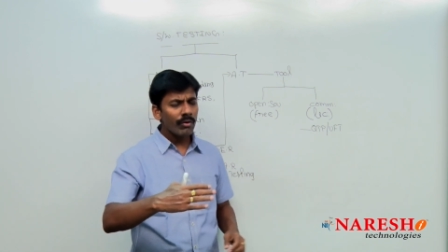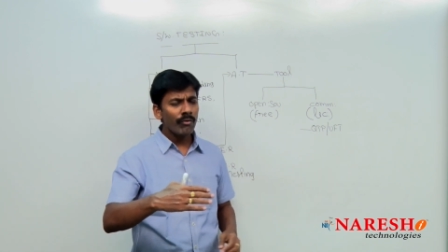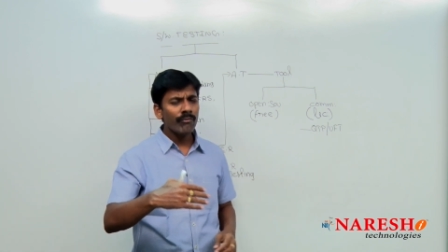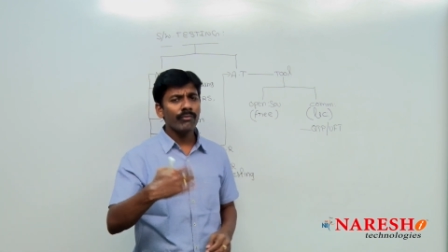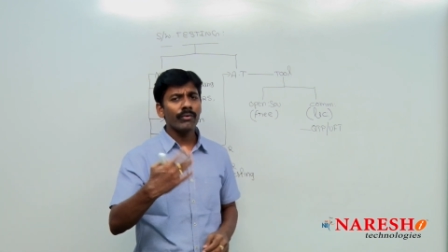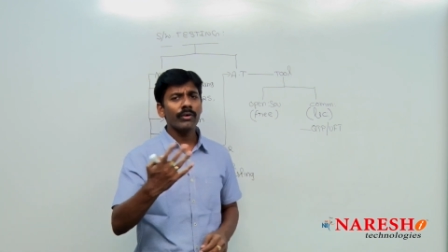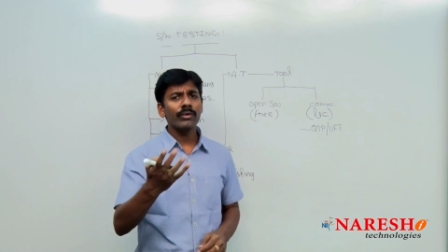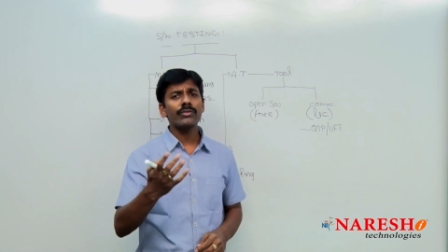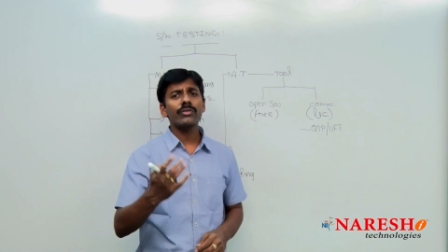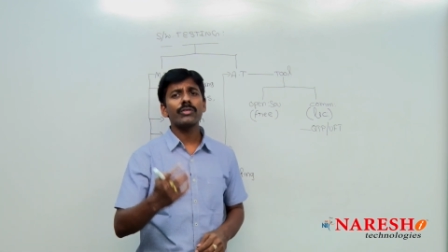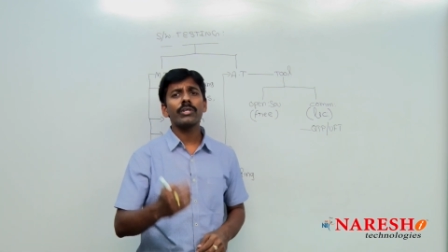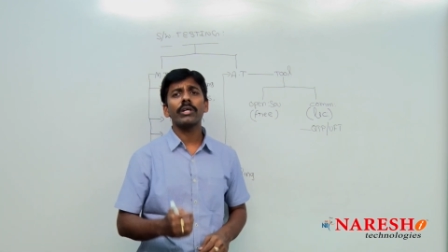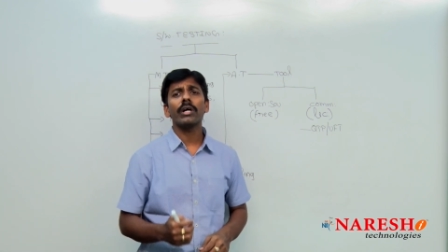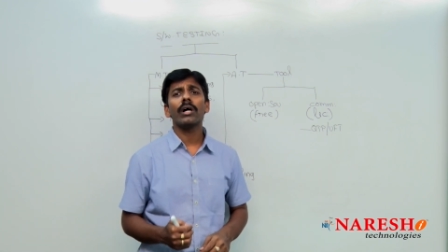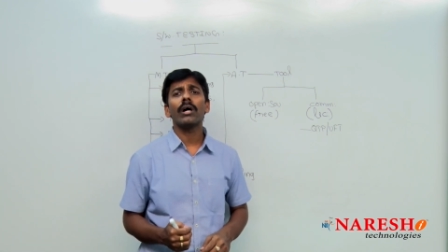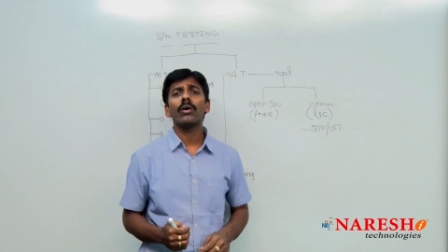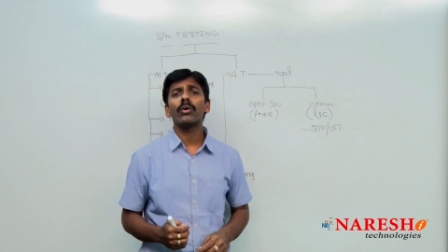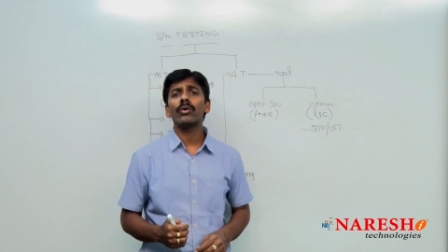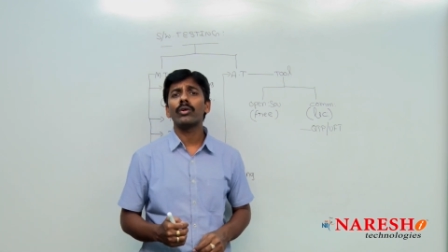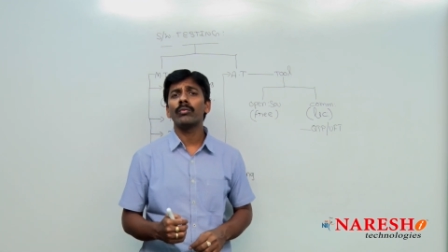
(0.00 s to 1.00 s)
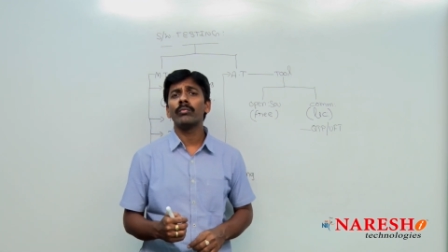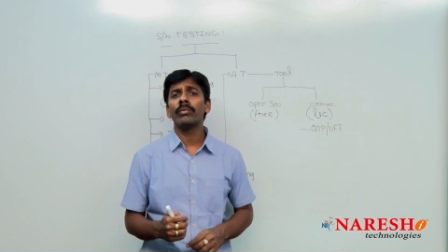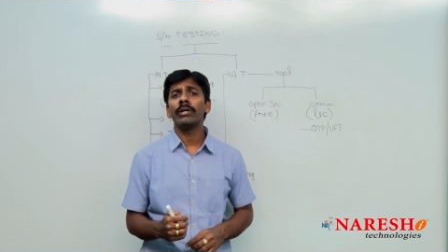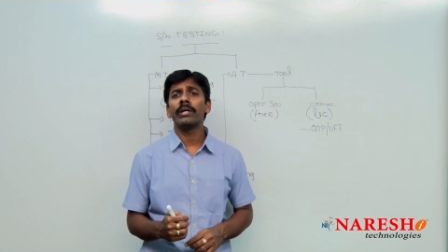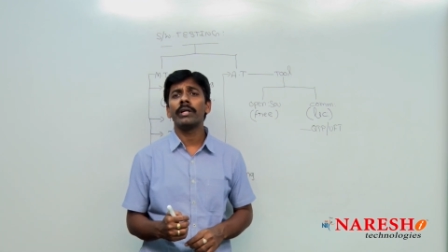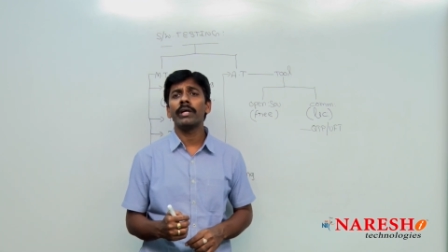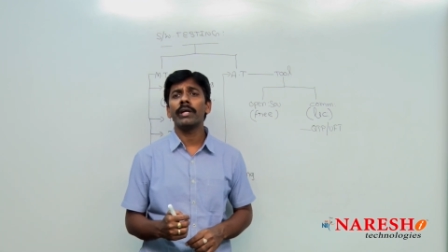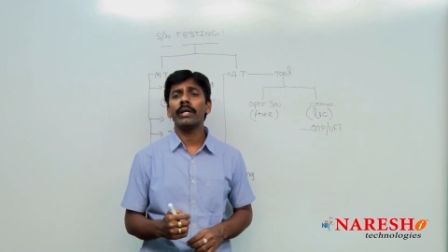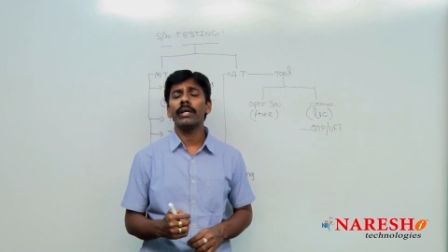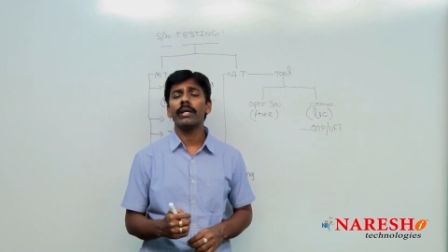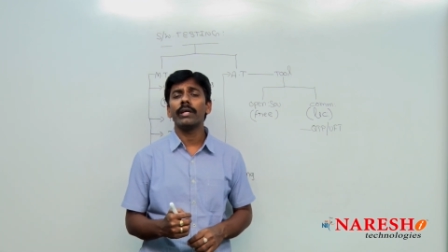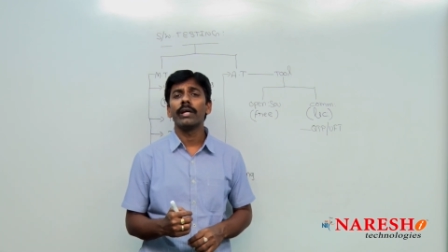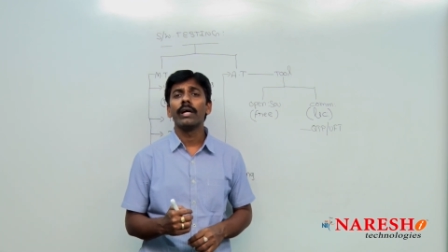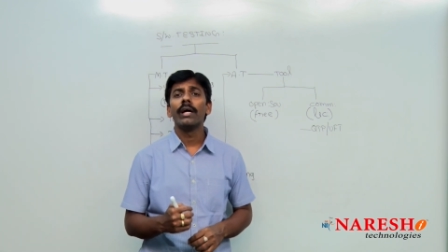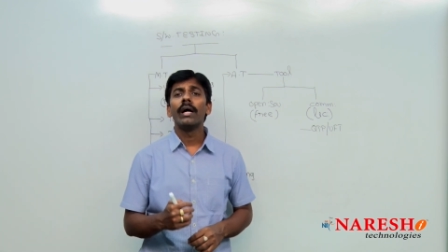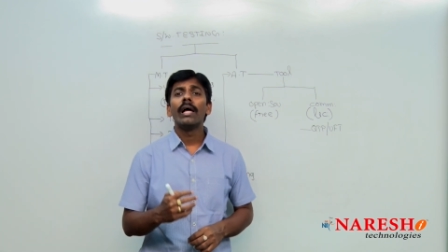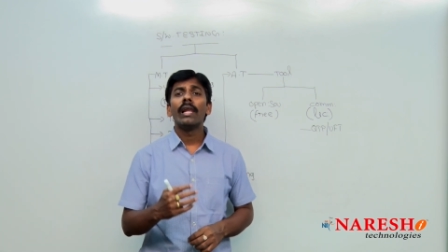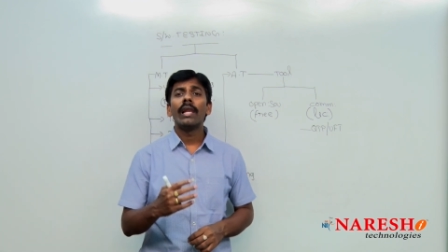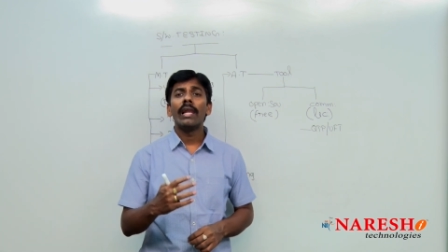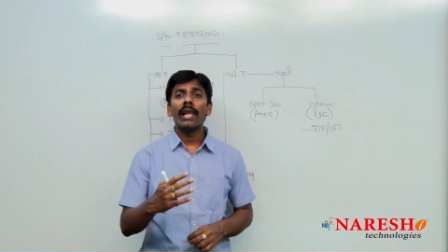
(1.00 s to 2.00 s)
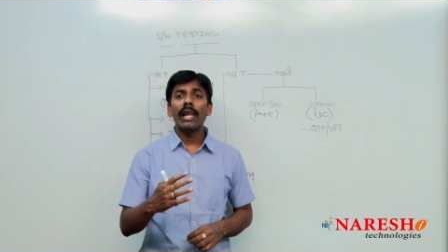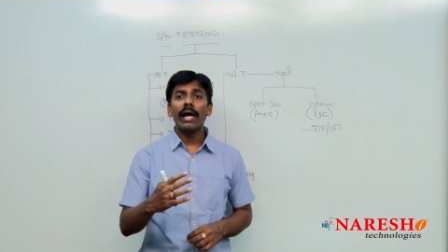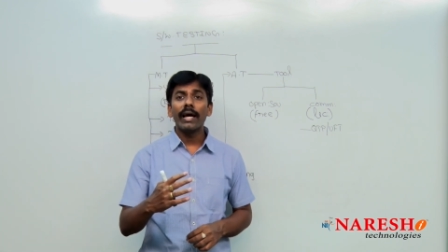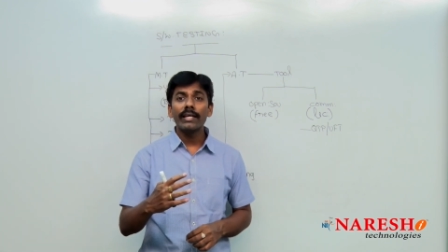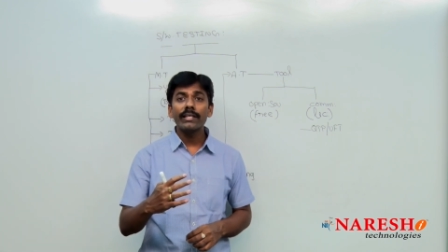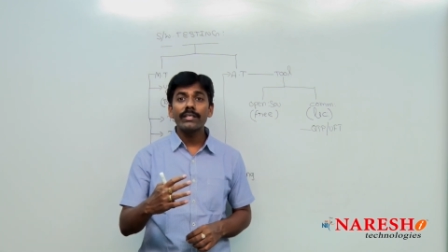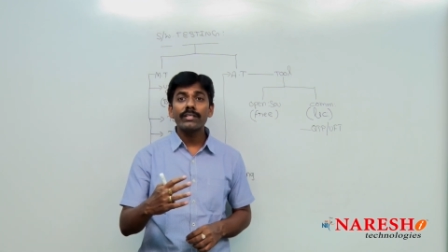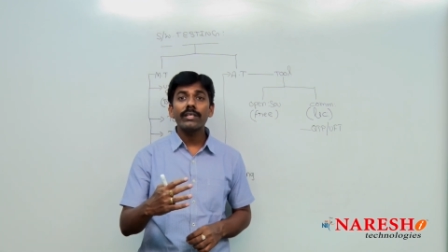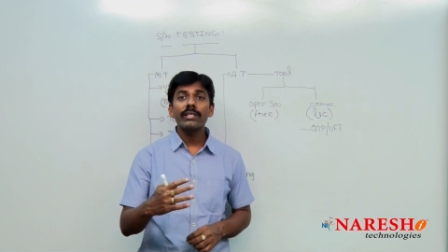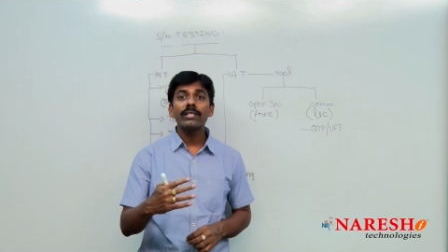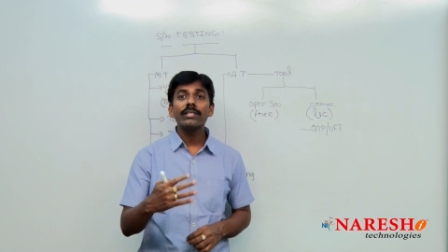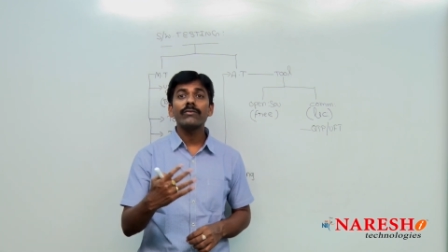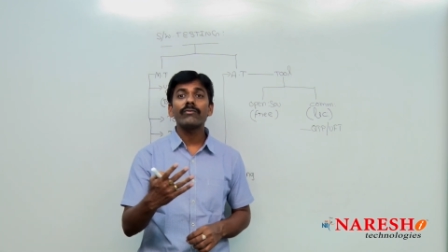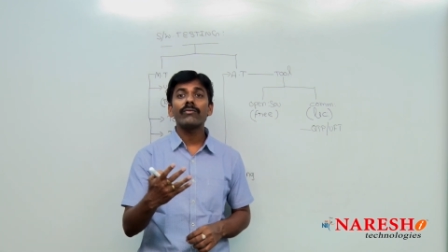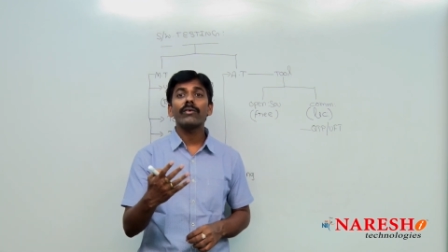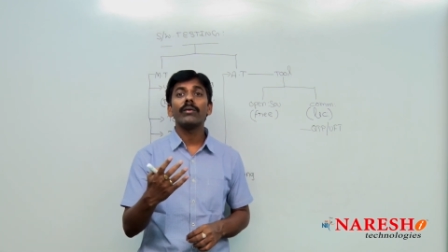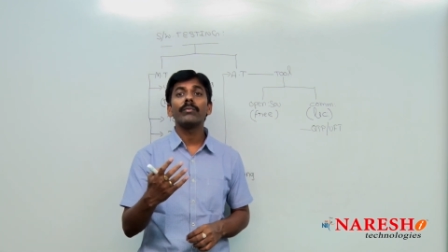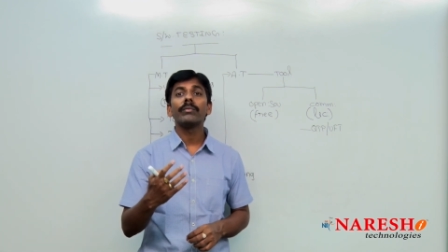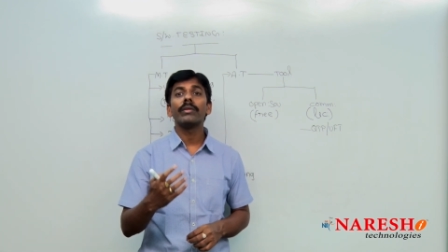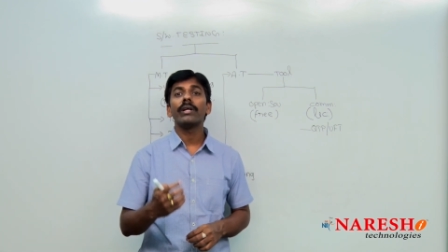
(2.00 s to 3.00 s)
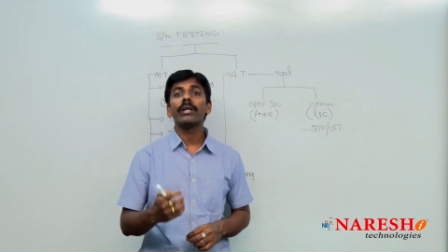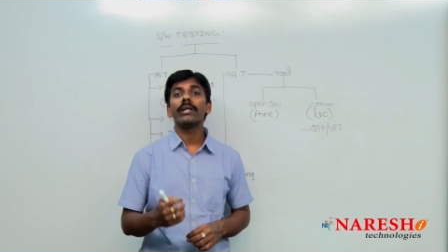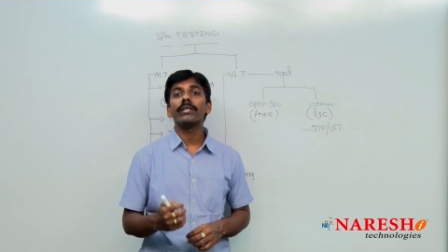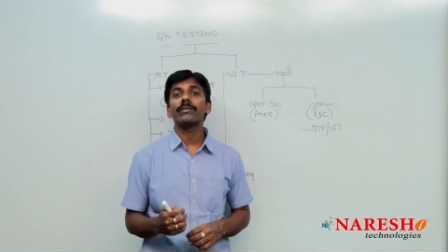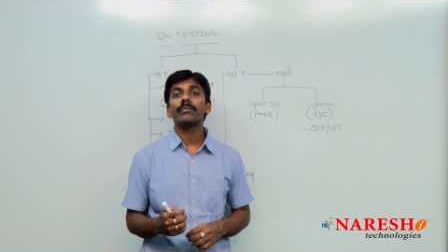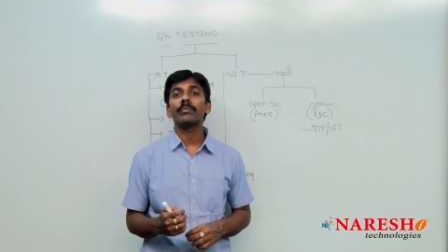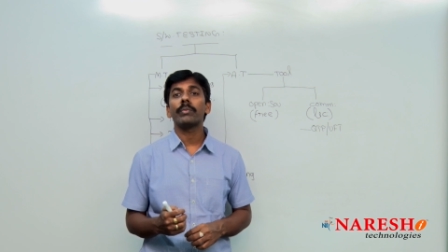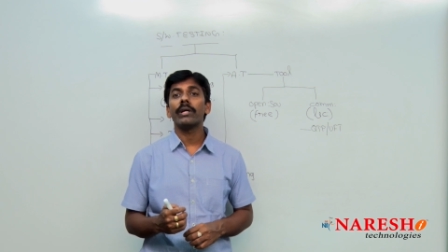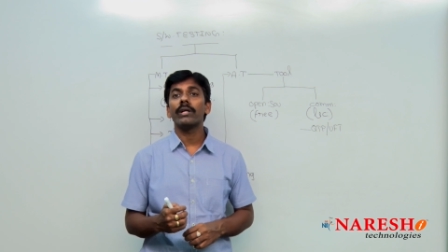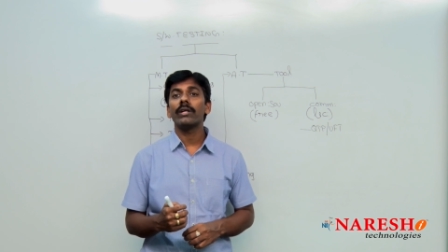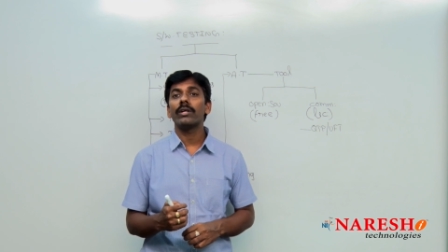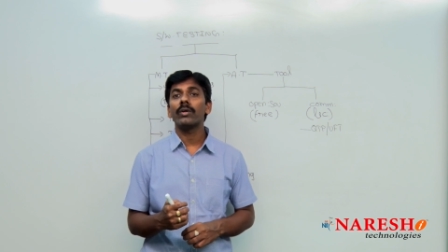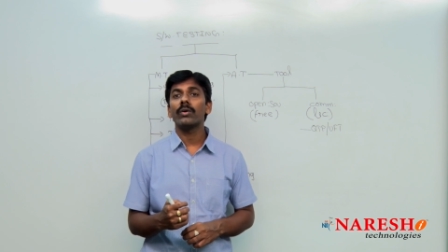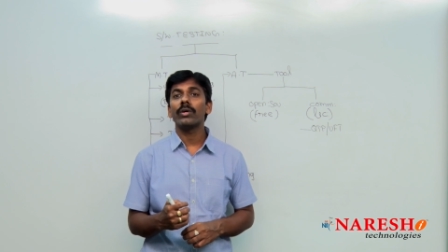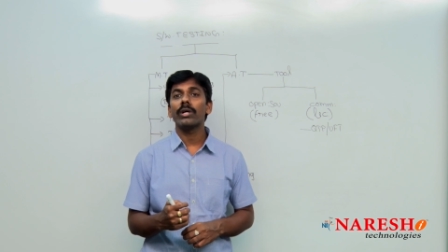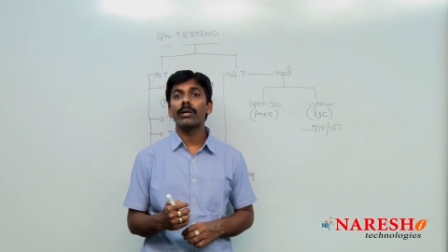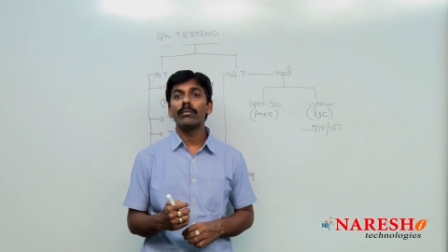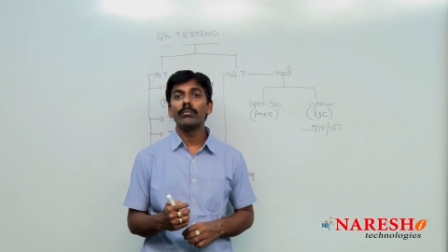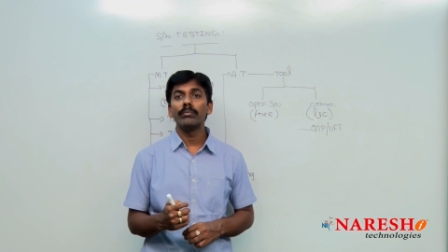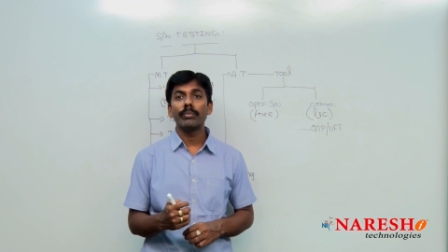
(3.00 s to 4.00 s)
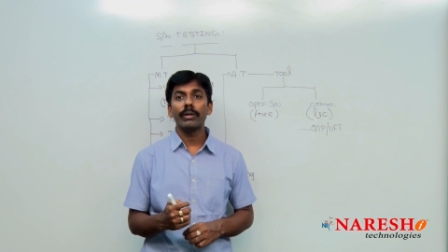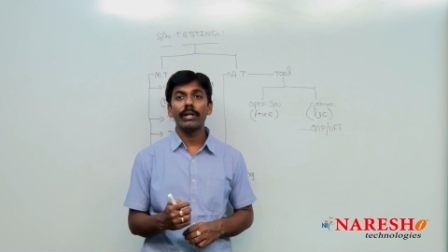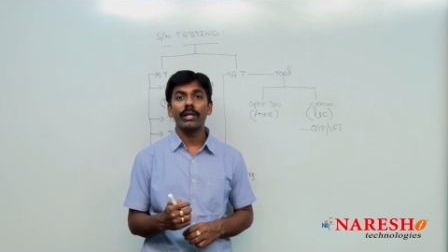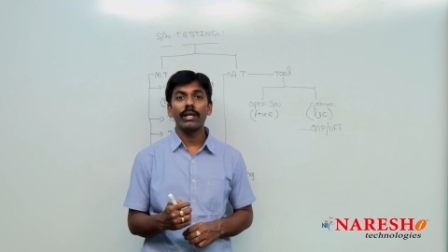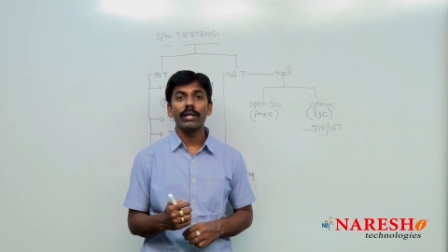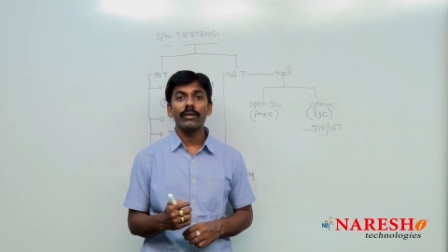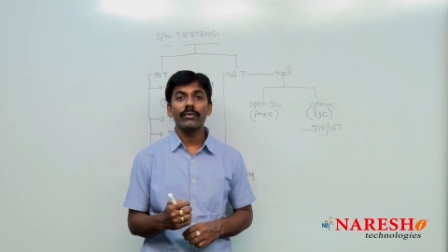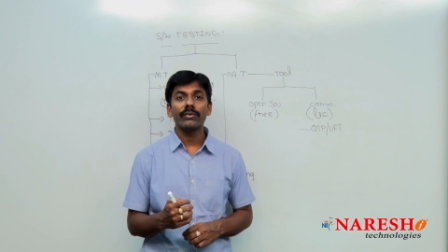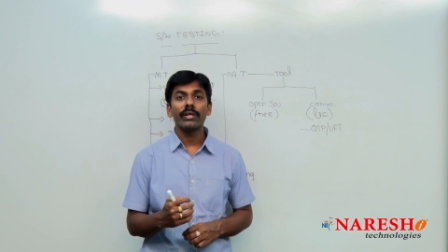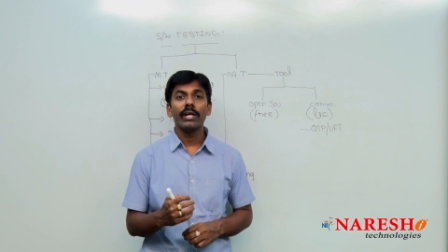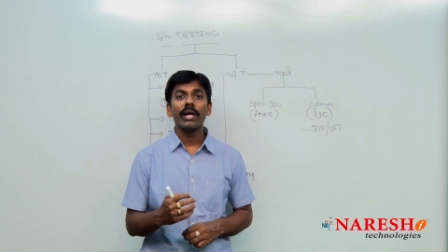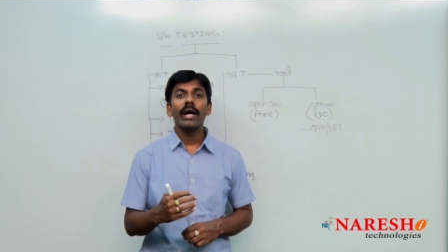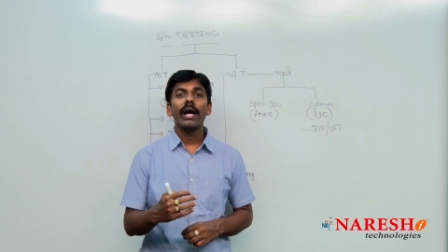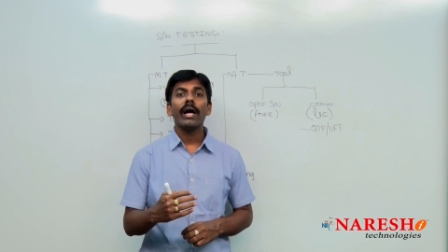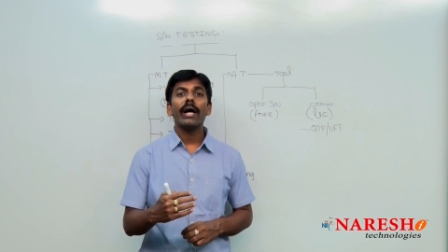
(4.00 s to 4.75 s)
first you have to be take license from the respective companies